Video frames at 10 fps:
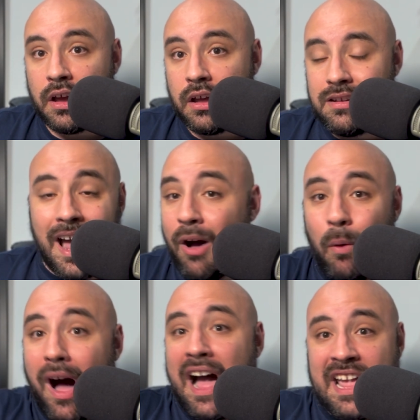No
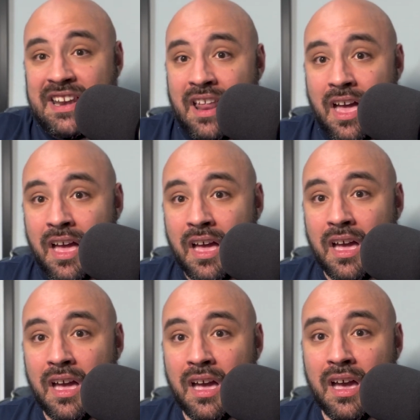one.
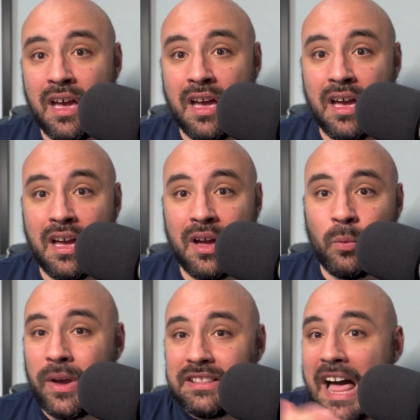
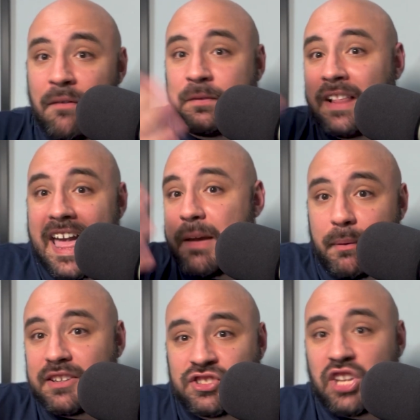We love
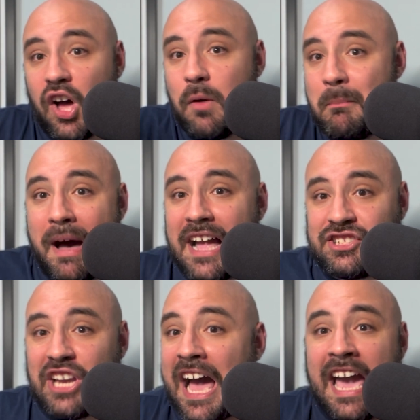Glaber so
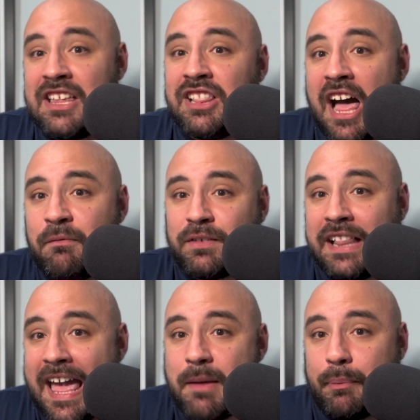much. I love
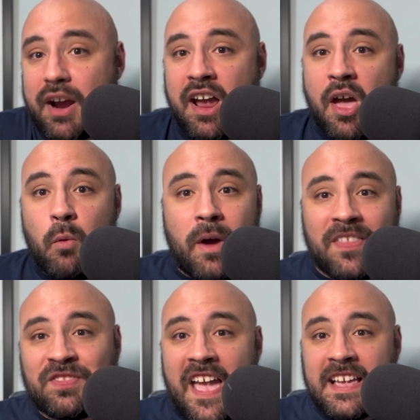Glaber. We
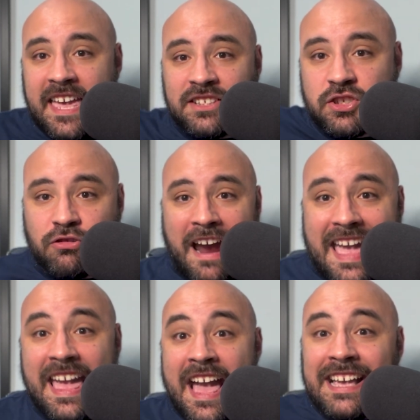think he's
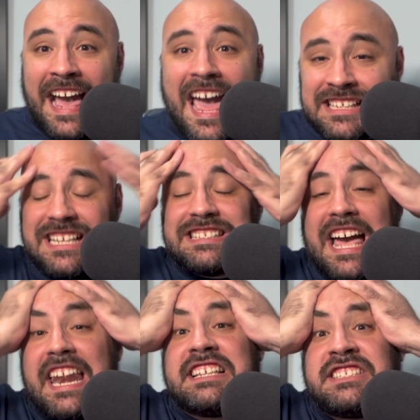great. Guys, he's
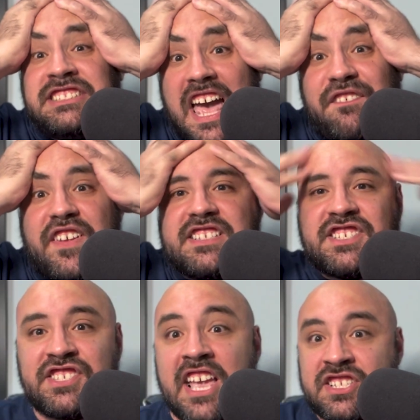got a
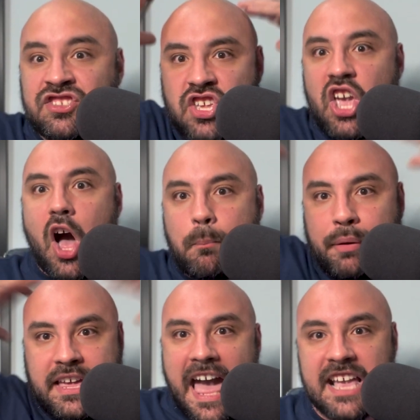760
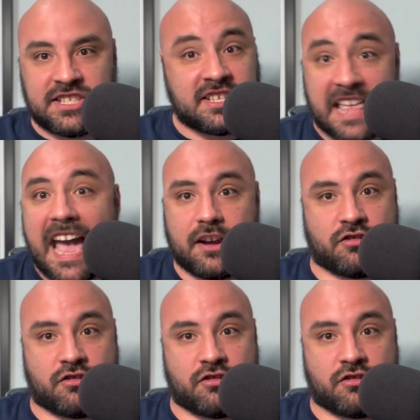OPS. Is that